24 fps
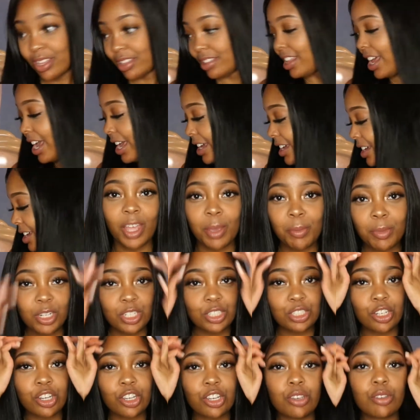Like I'm gonna
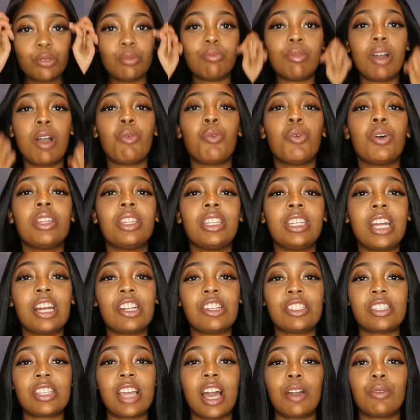show you my one that I
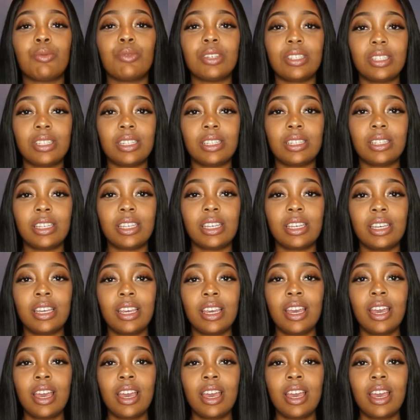just got recently,